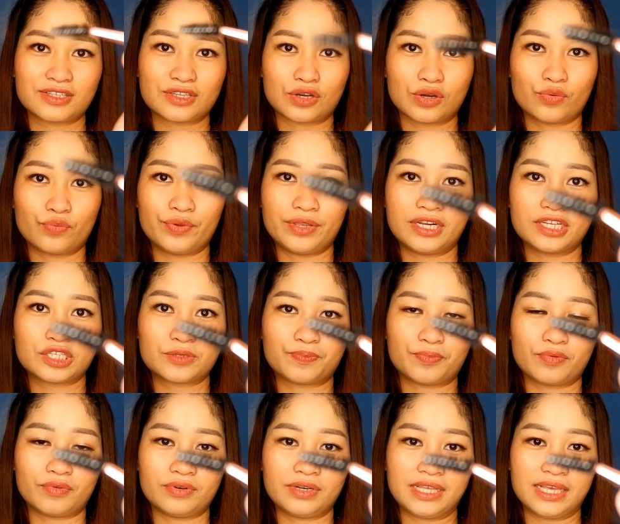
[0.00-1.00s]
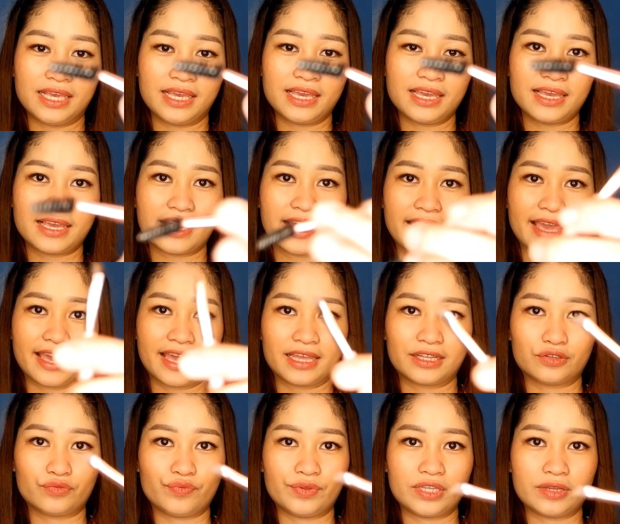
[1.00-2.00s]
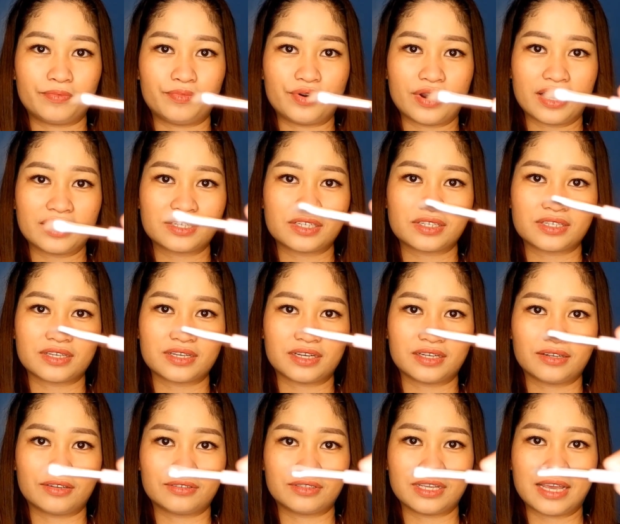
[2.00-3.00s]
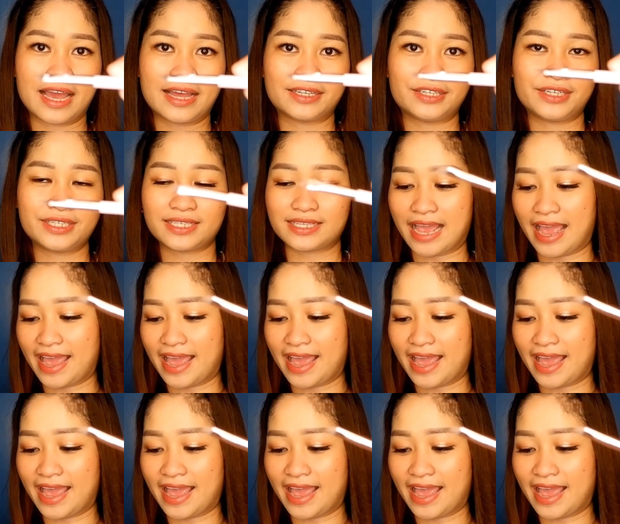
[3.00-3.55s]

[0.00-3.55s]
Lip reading: So with a spoolie and with a brush on the other